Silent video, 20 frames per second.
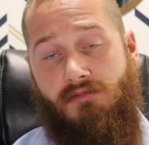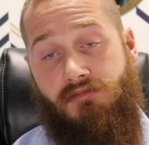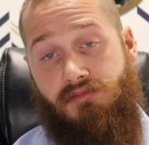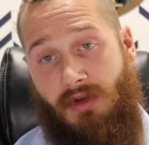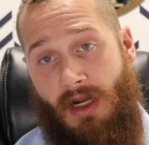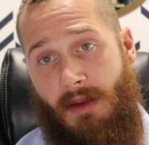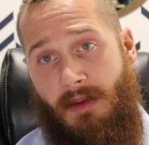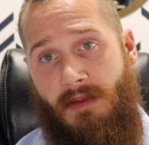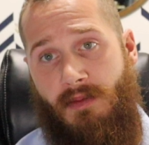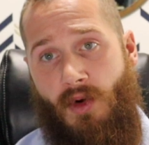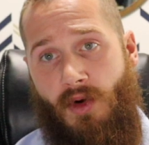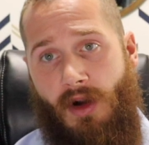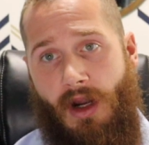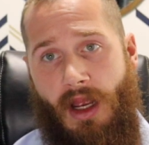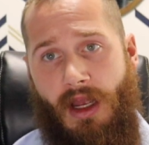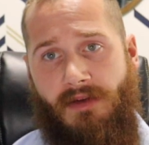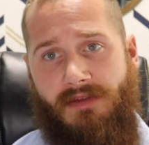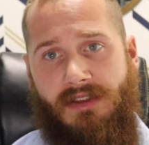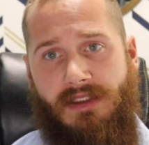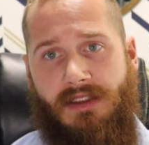probably more
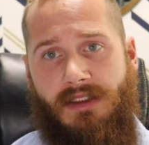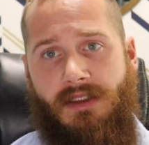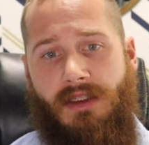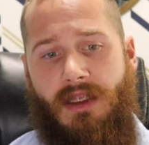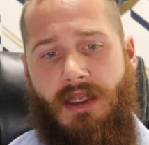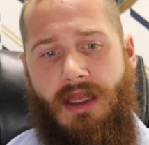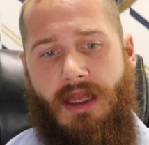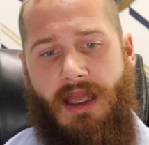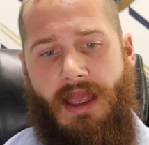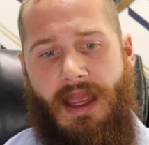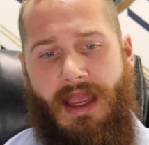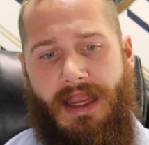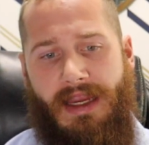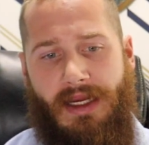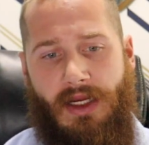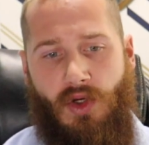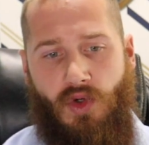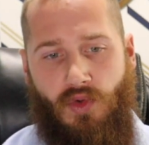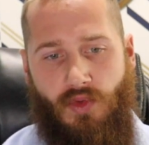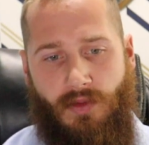often a
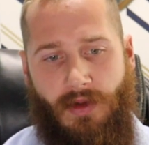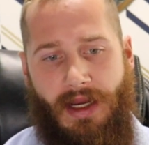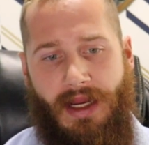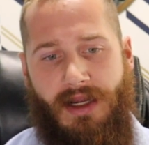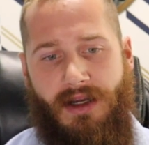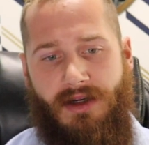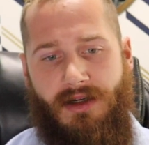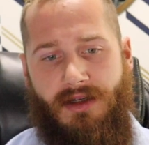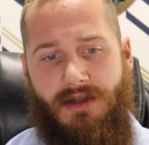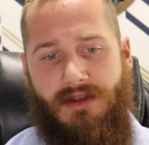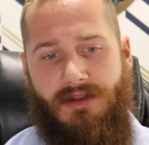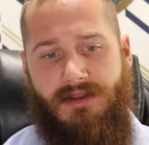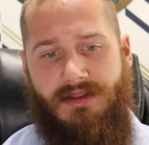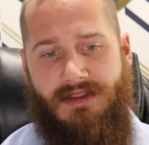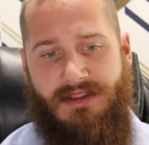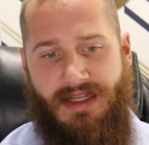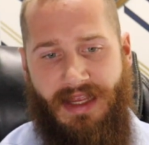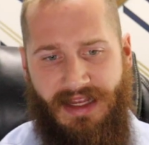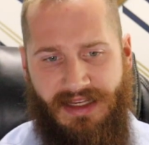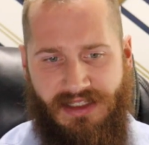greater
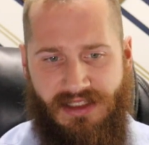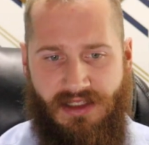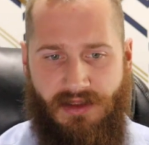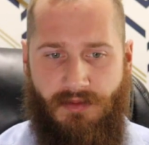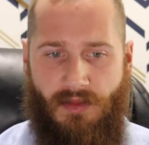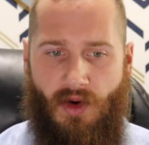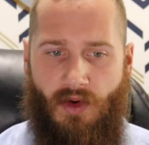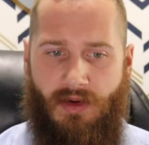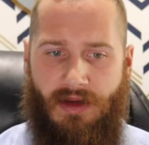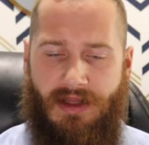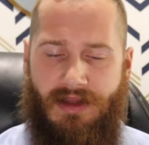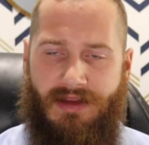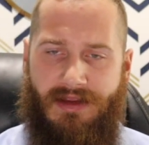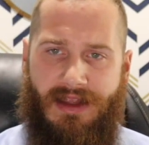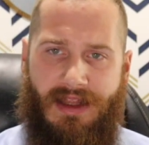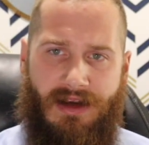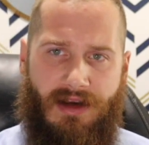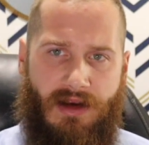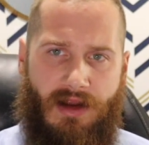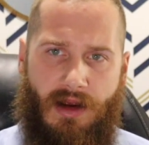testimony
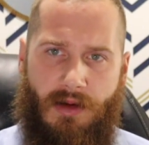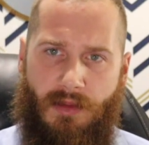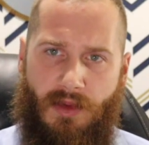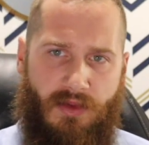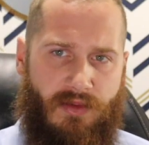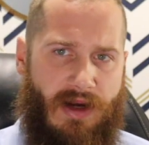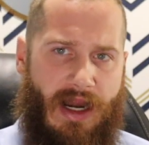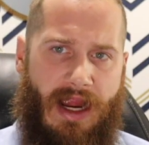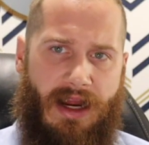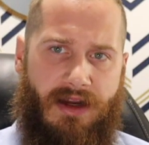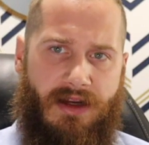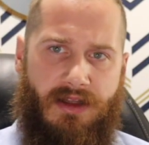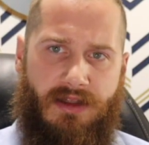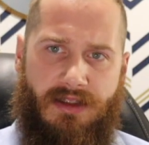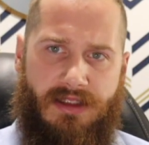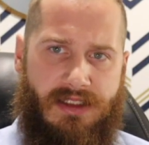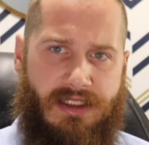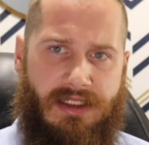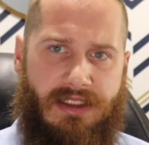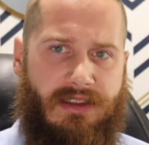than a
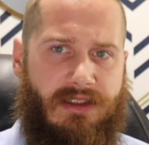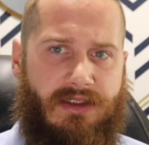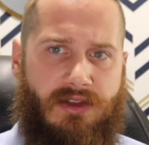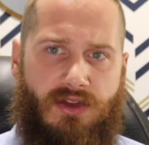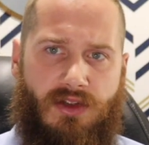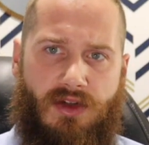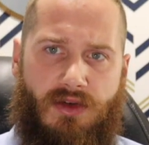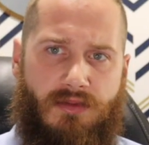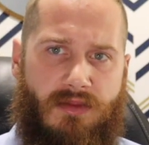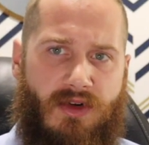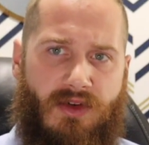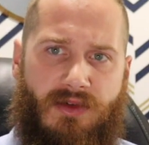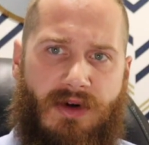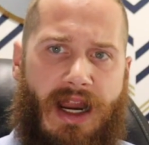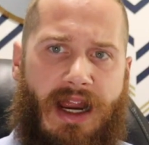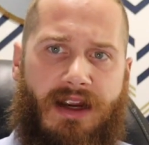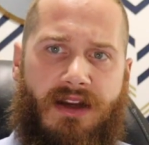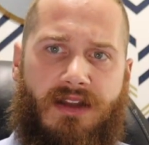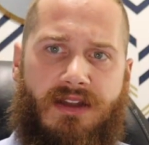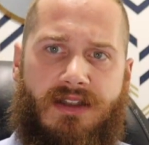miraculous healing or a
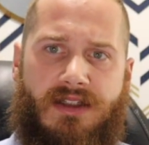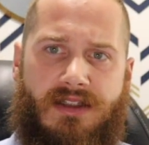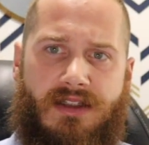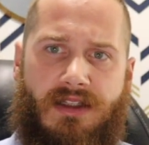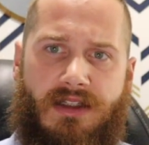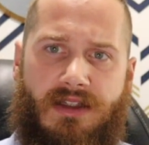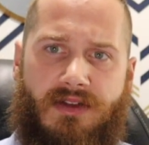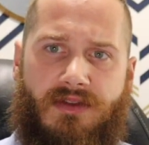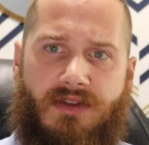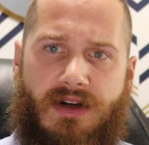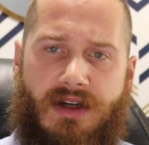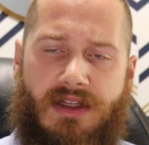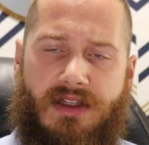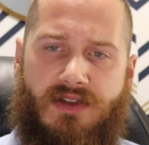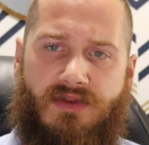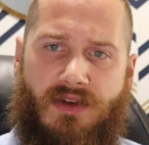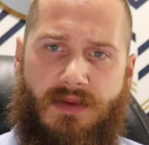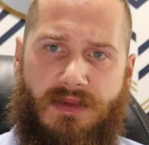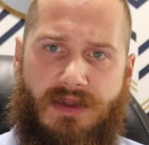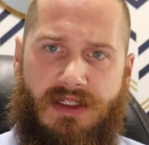miraculous deliverance
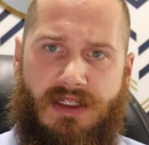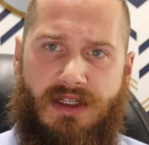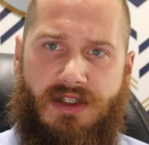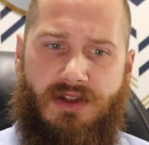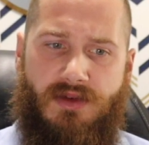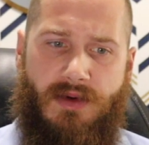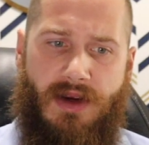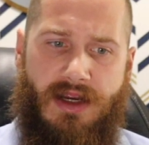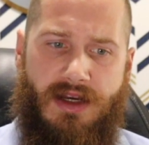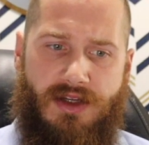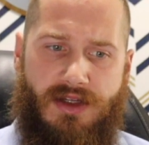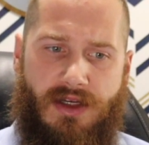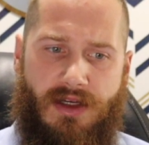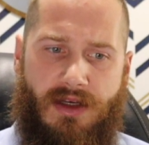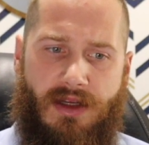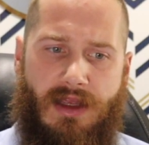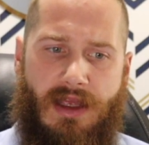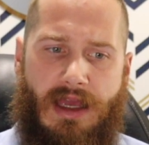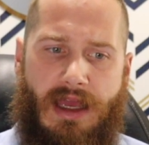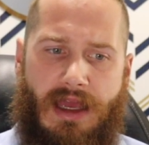from a
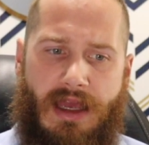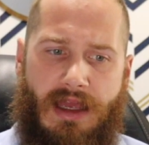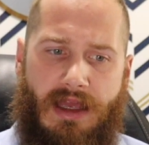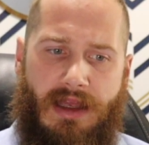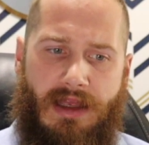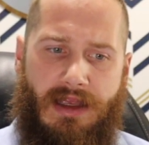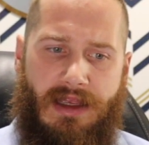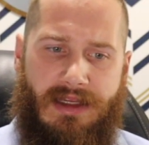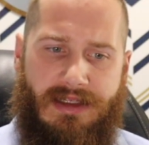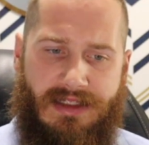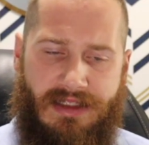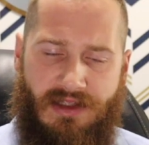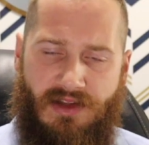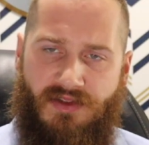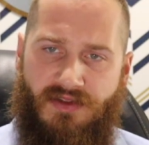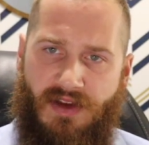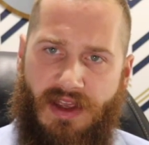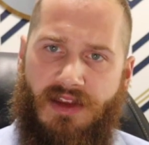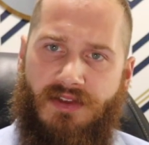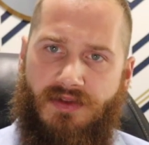situation. It's in the
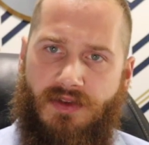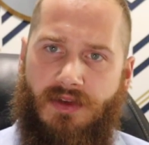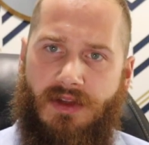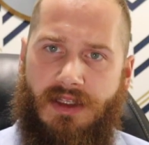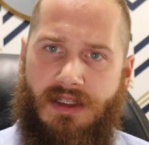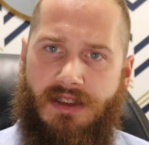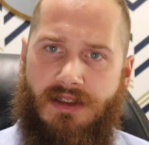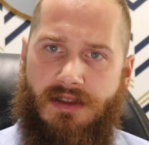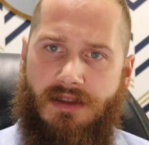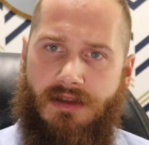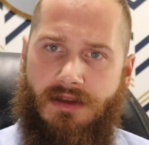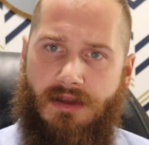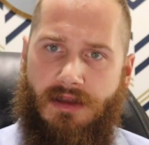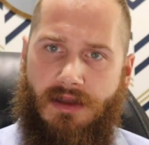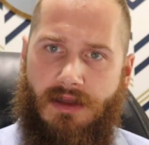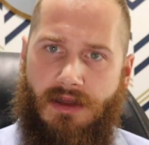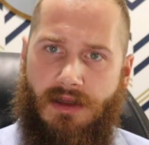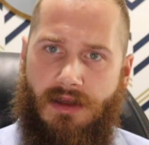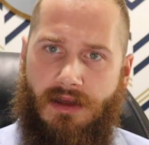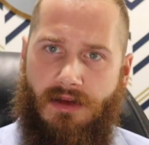faithfulness,
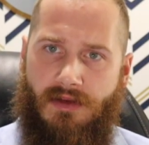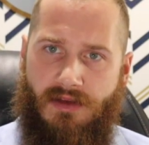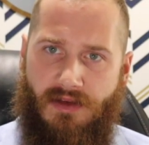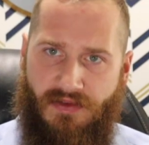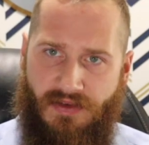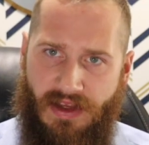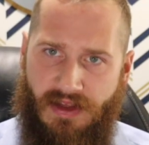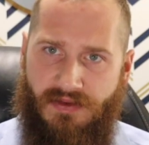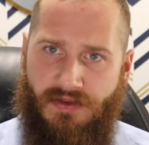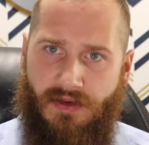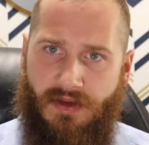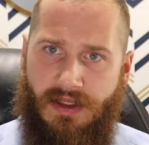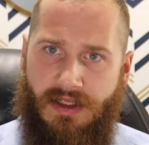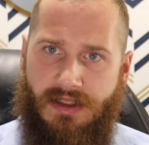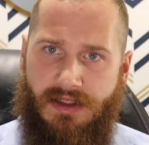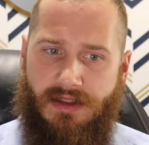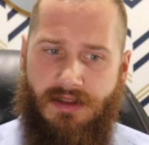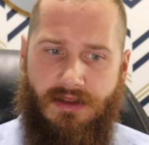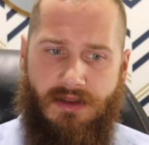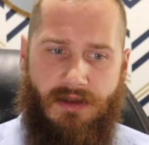the
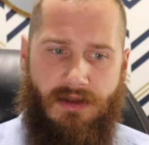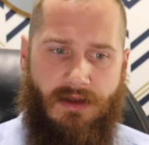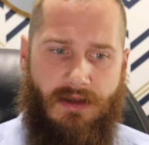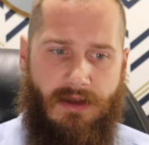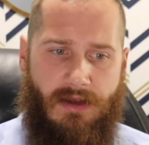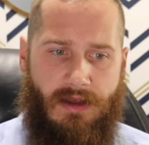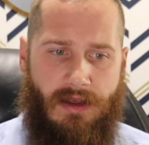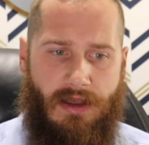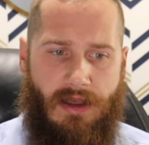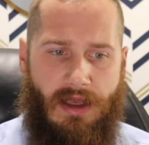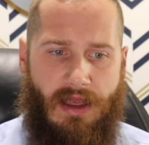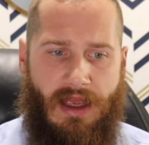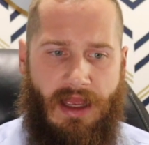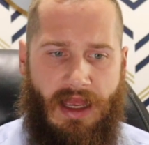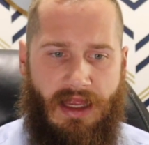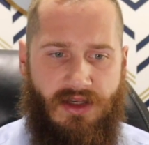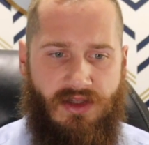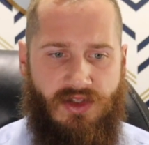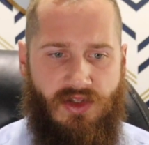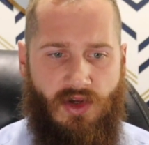faithfulness.
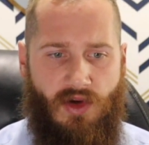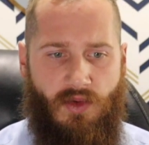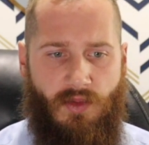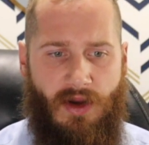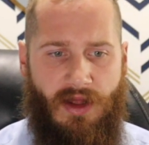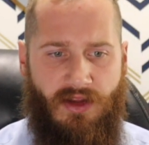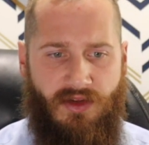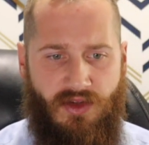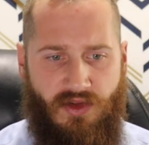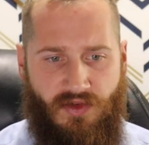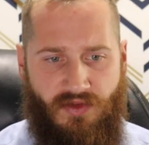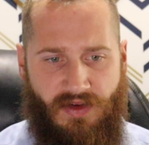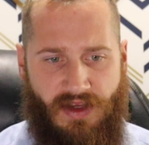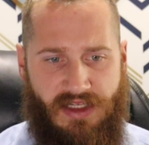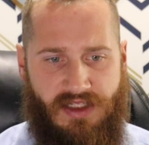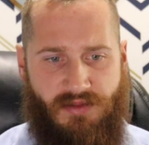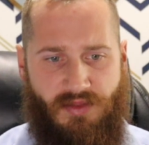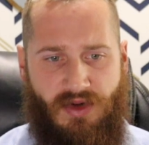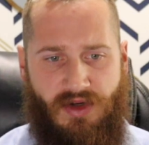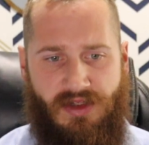And so while you
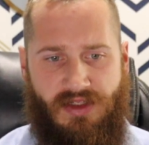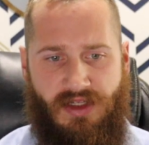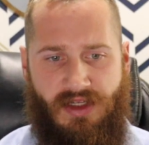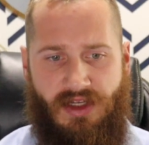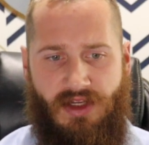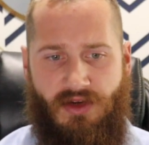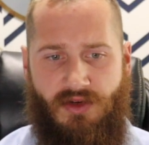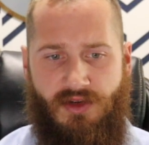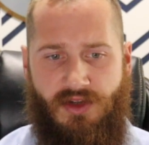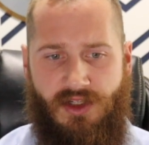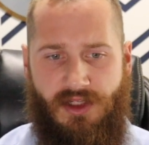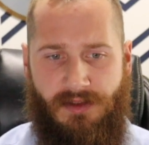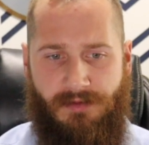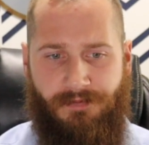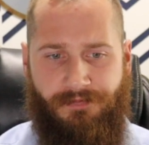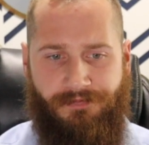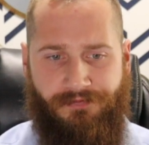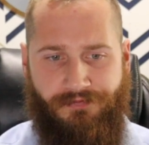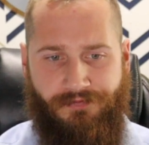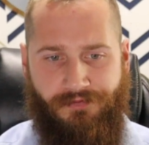face persecution,